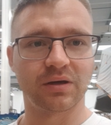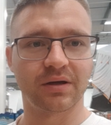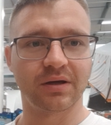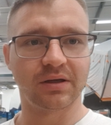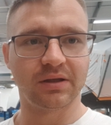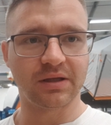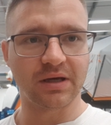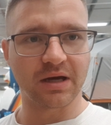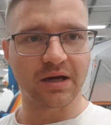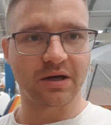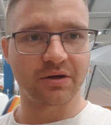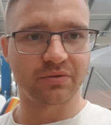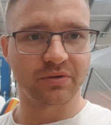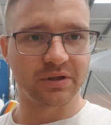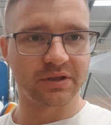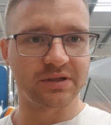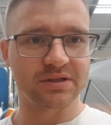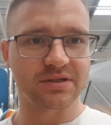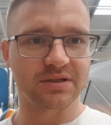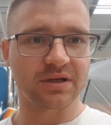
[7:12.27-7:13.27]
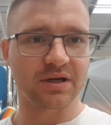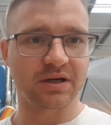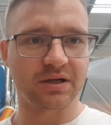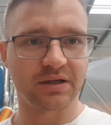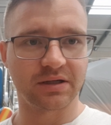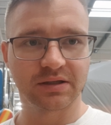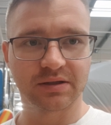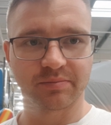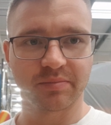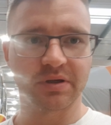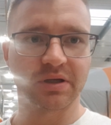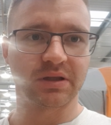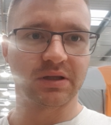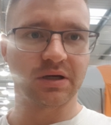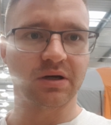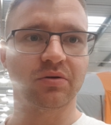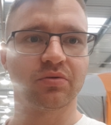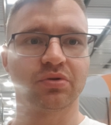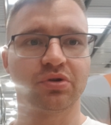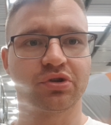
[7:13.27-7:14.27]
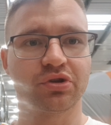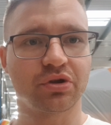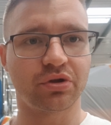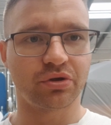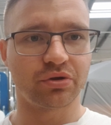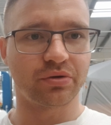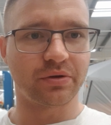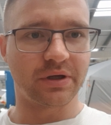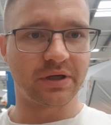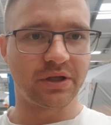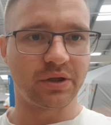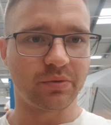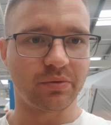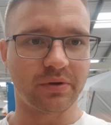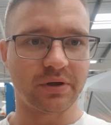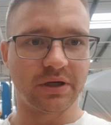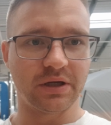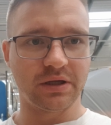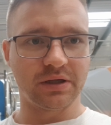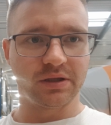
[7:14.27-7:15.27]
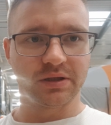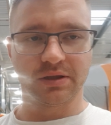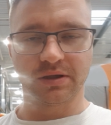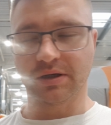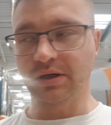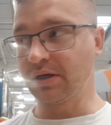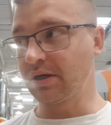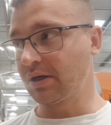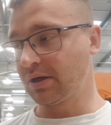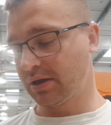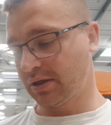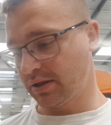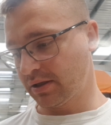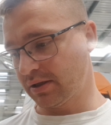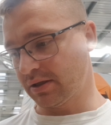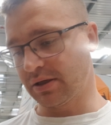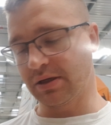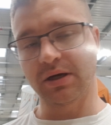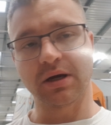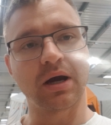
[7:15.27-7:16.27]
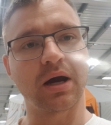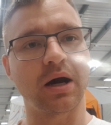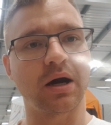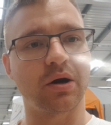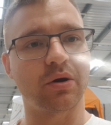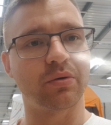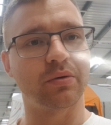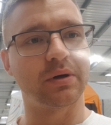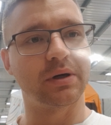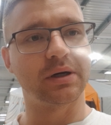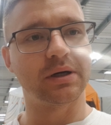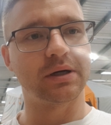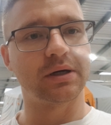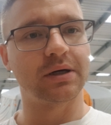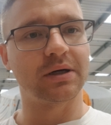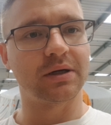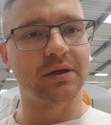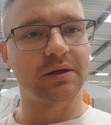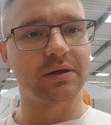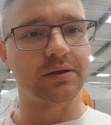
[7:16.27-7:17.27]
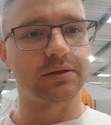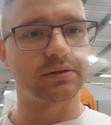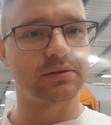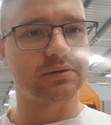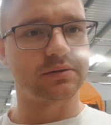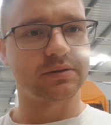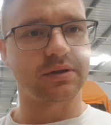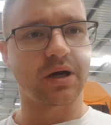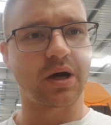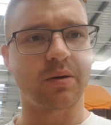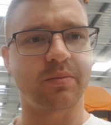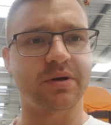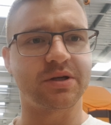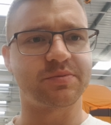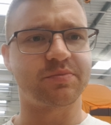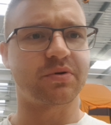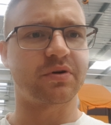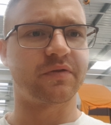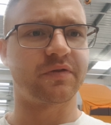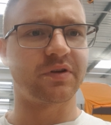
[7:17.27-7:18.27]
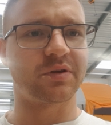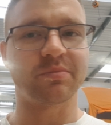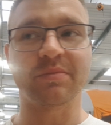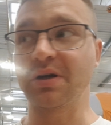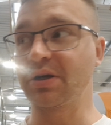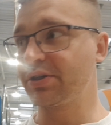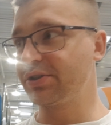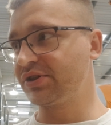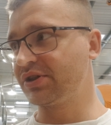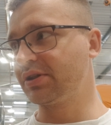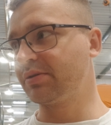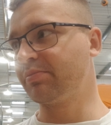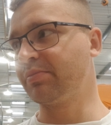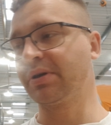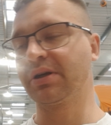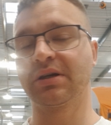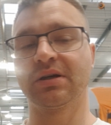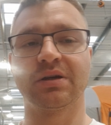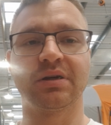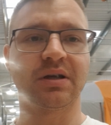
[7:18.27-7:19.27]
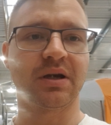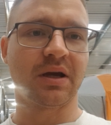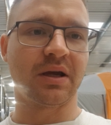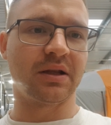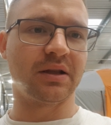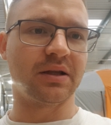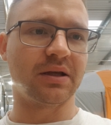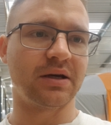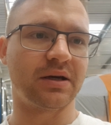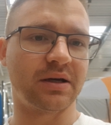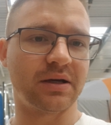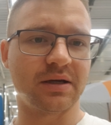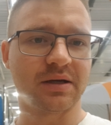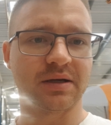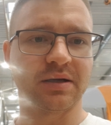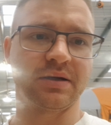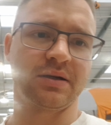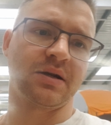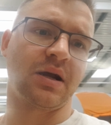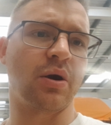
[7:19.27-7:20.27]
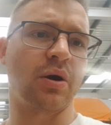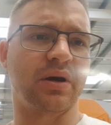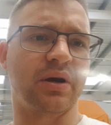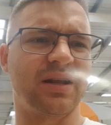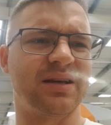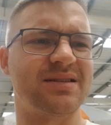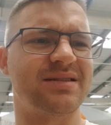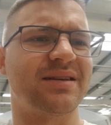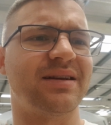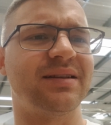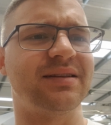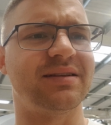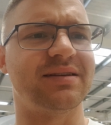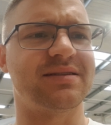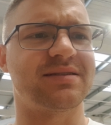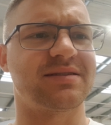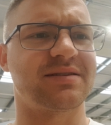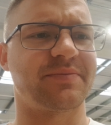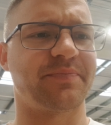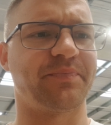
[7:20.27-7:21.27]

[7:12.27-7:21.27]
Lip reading: Yeah, I already scanned it, but I will show you anyway how much profit margin, and how can I sell this.